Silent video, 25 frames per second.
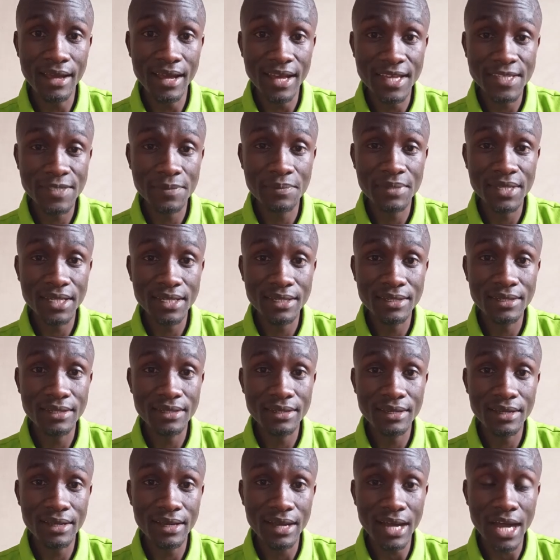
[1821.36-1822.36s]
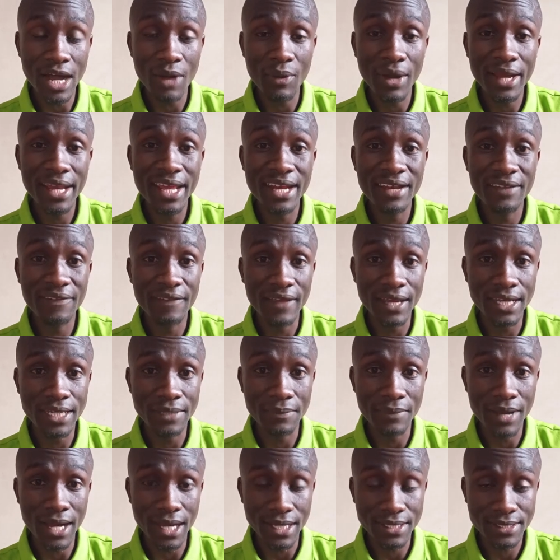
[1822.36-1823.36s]
has been awarded
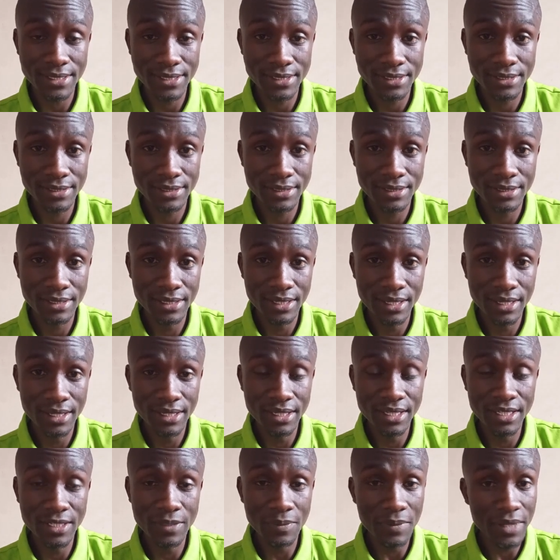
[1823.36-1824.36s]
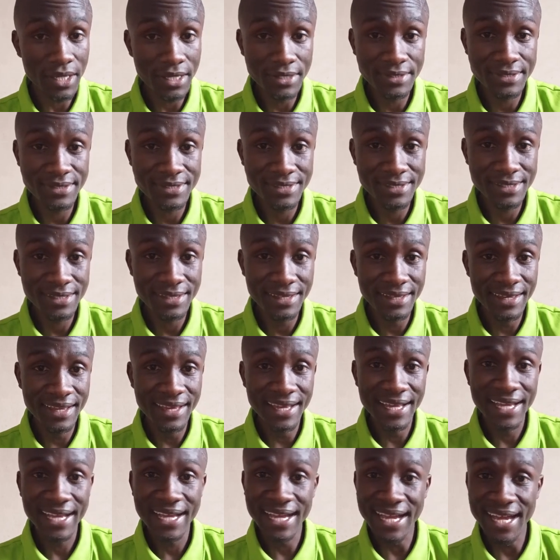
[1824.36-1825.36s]
30 marks. It means
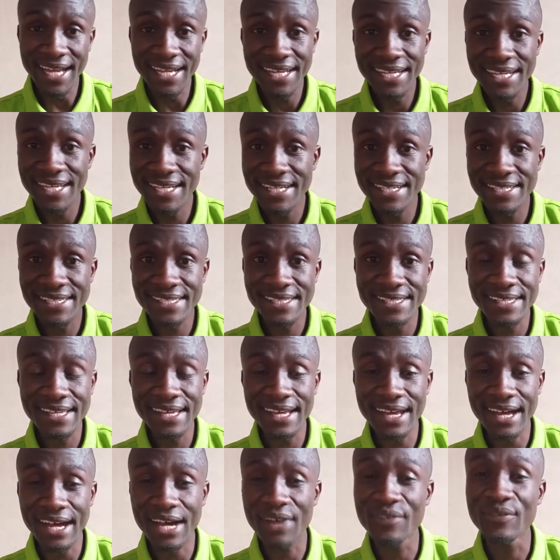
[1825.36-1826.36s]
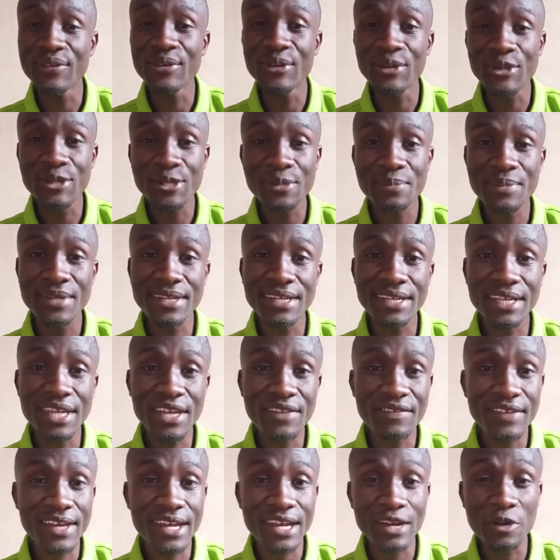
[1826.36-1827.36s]
candidates have not been
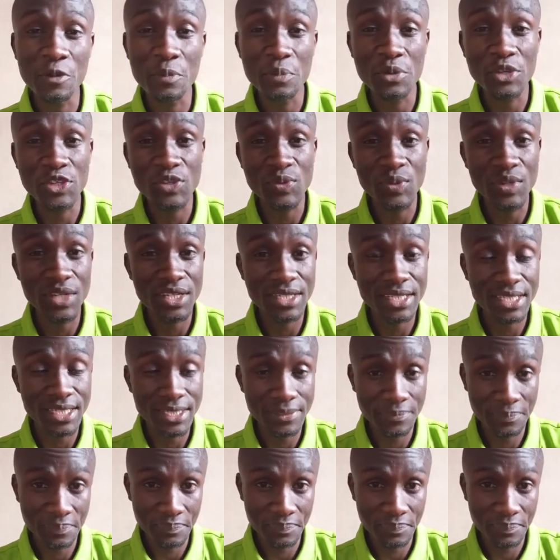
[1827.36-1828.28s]
given an opportunity